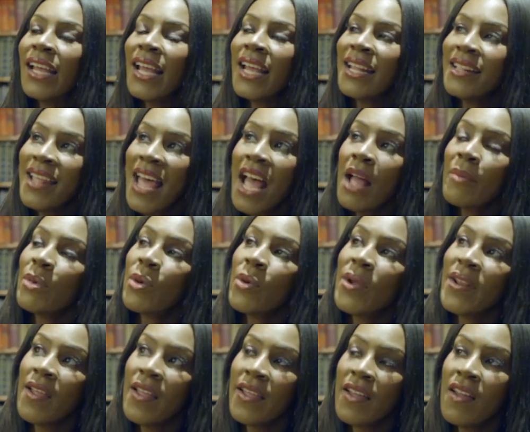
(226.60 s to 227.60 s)
At that
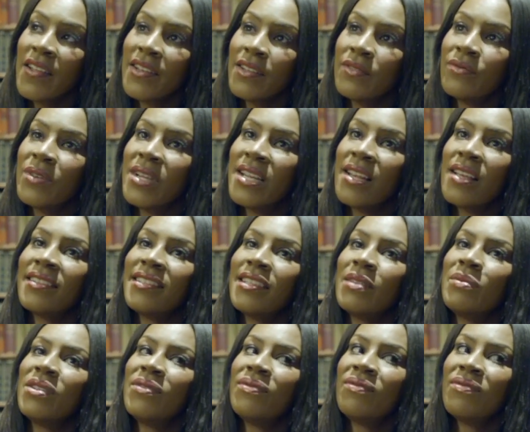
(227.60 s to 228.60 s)
point, I kind of realised
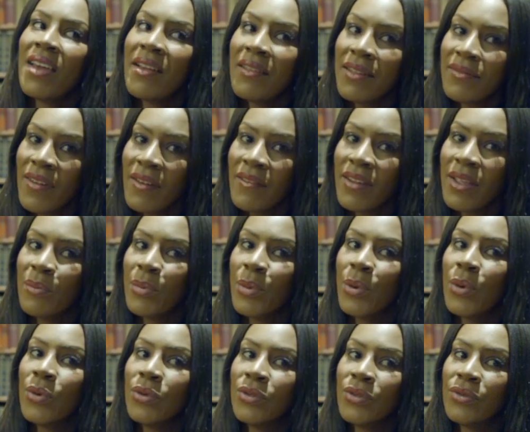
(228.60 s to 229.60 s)
it was very, very
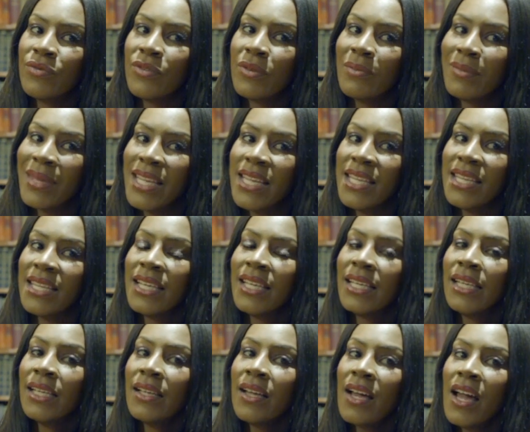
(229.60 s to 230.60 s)
important for me
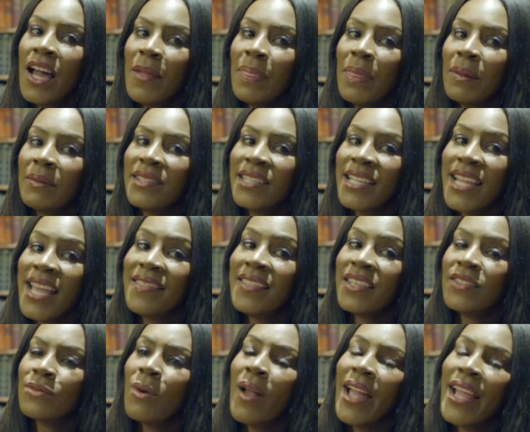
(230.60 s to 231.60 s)
um, to get
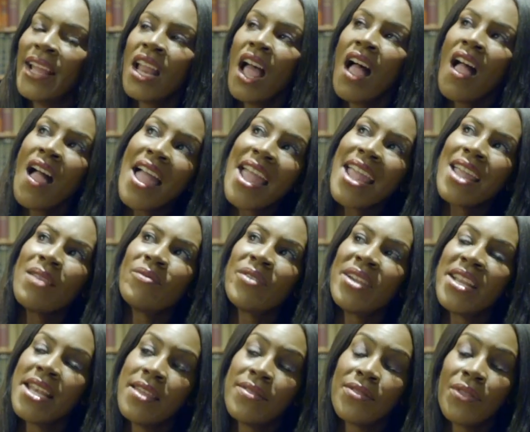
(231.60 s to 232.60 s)
this right. And I
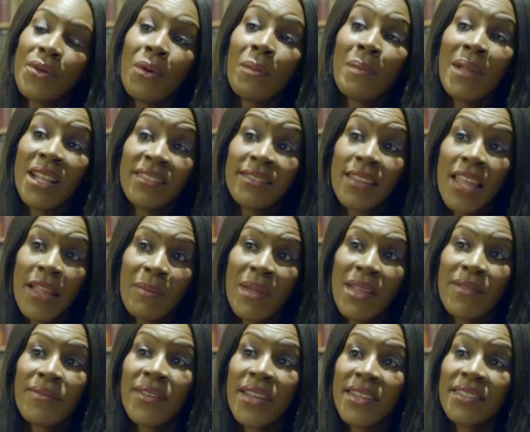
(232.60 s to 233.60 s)
really thought, much like
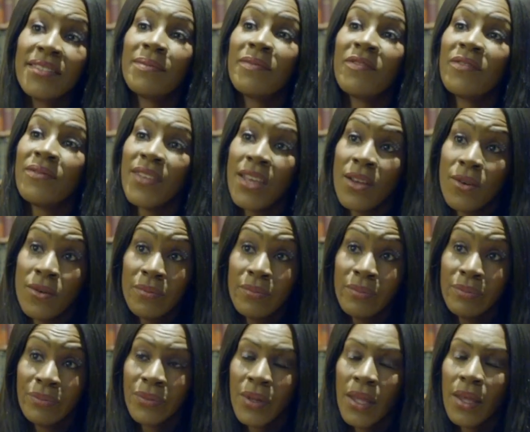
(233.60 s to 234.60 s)
my first
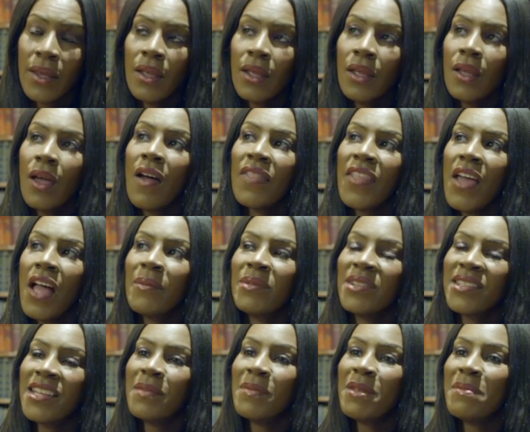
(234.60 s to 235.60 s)
film, that I
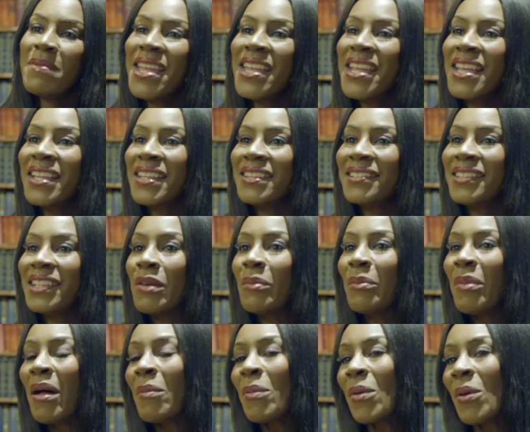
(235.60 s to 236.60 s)
was going to be making this in a
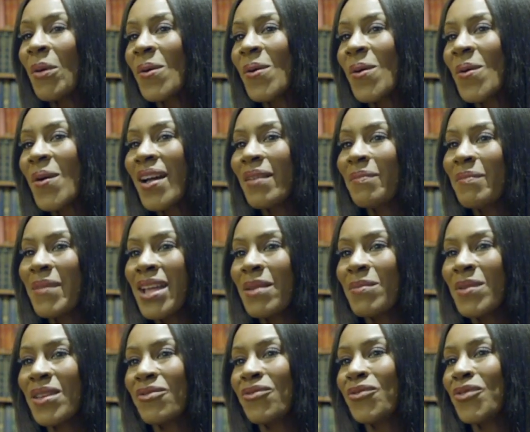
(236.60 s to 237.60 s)
bubble and
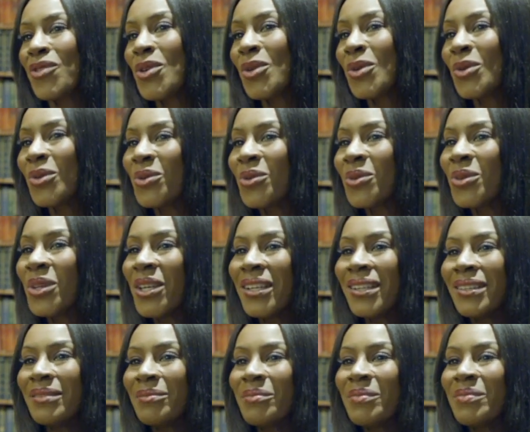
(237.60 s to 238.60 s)
maybe a few
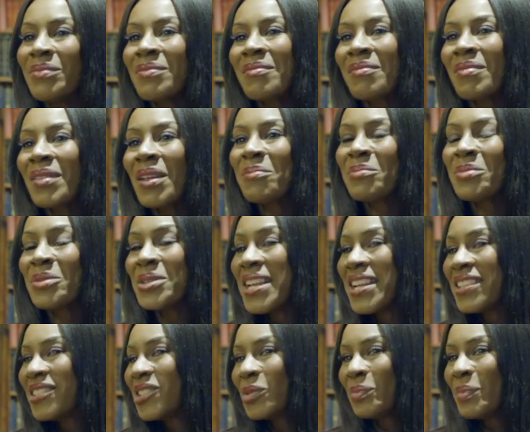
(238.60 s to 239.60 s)

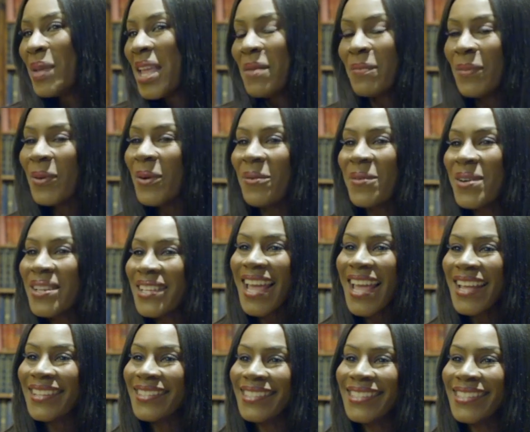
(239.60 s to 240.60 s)
British people
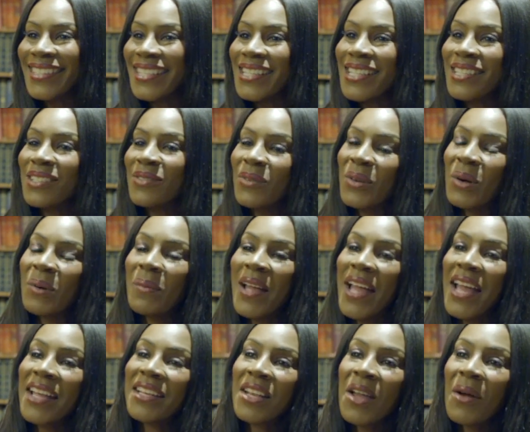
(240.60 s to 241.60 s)
get to see this film.
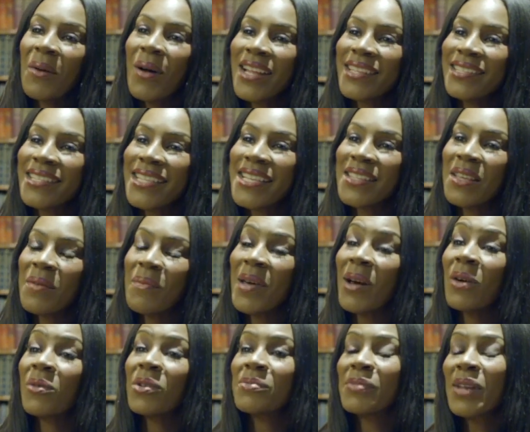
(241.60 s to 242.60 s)
I had no idea that
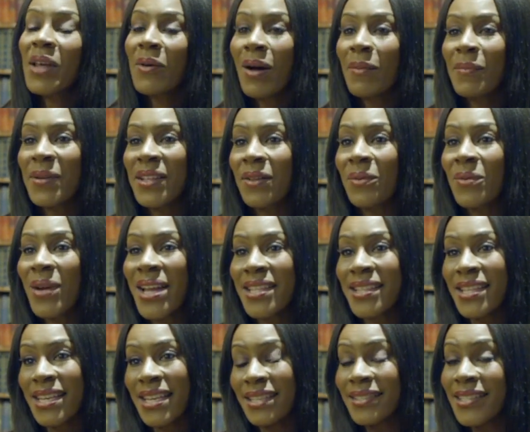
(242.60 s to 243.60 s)
Belle would blow up in the way
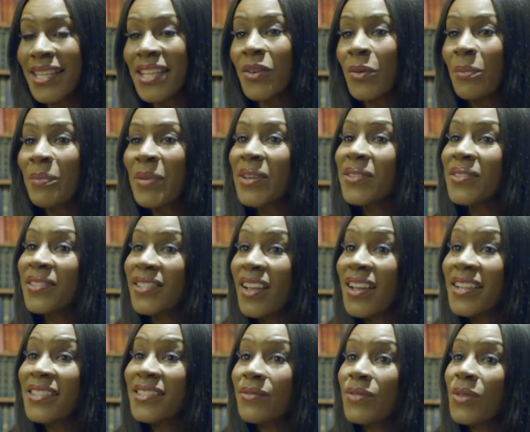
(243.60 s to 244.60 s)
that it did on both
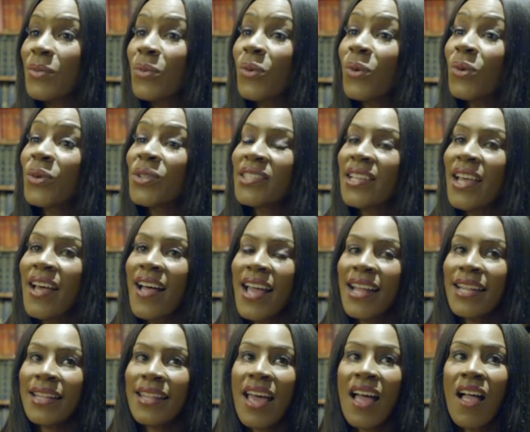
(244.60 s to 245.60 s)
sides of the water
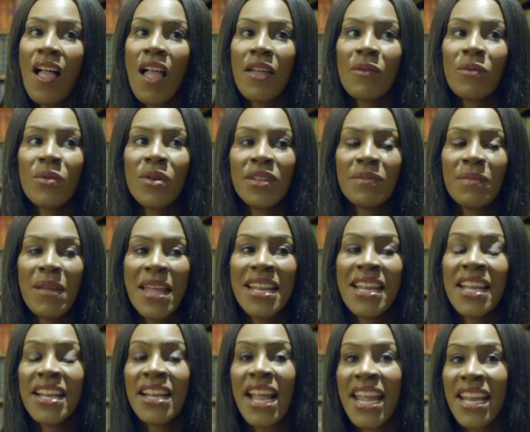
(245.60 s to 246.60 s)
and that I would,
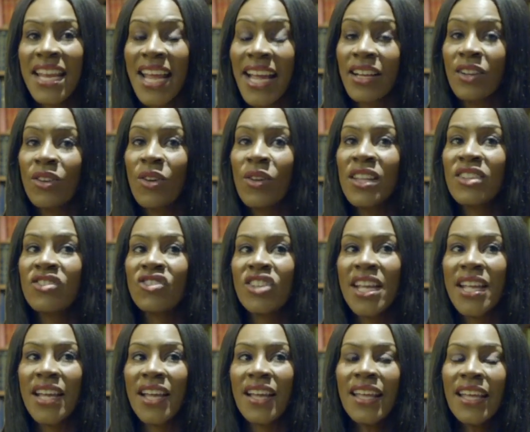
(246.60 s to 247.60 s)
in, in
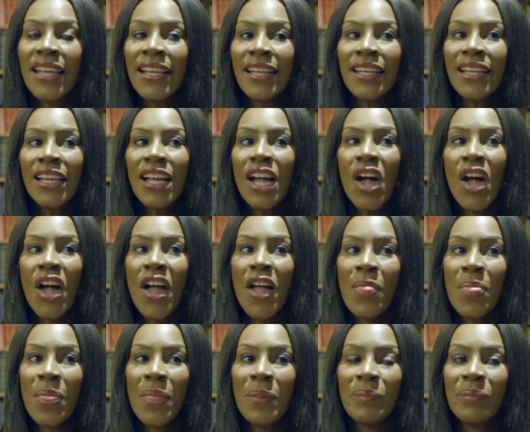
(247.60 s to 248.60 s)
acknowledging
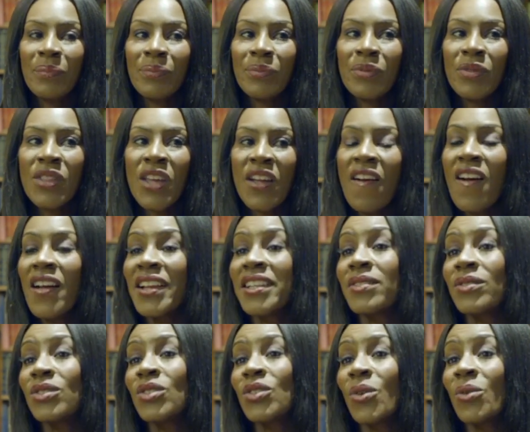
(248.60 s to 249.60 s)
um, the
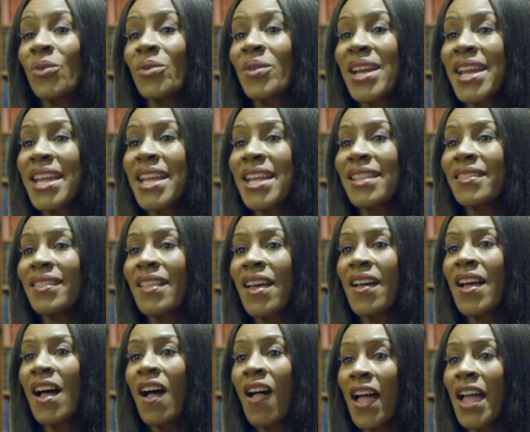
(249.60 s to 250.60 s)
kind of story
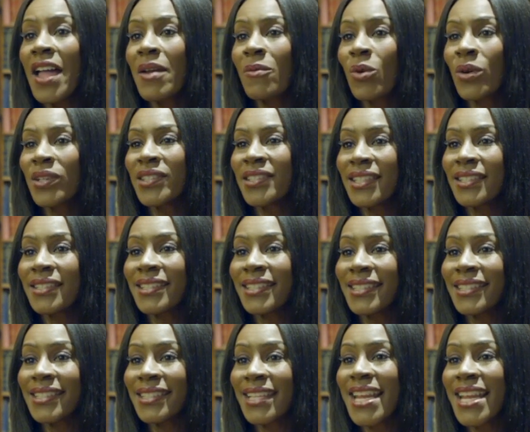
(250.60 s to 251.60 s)
that I wanted to
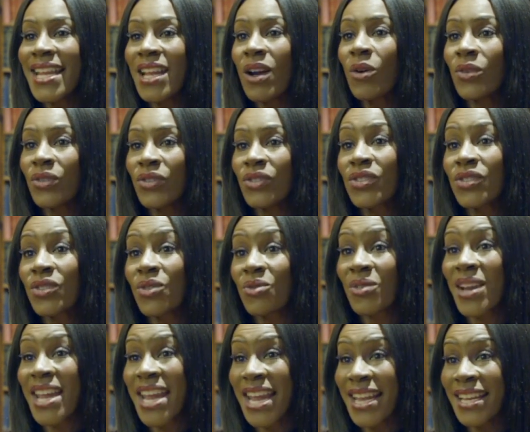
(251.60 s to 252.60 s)
see on
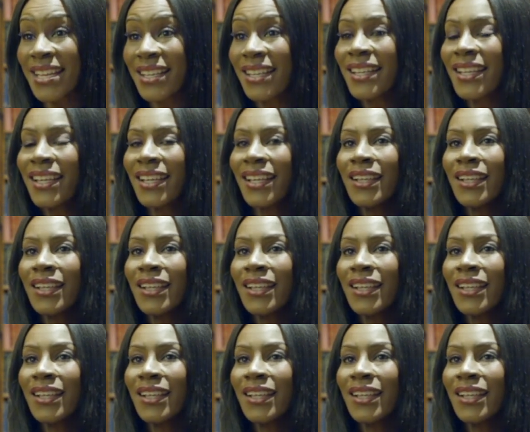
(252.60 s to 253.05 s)
screen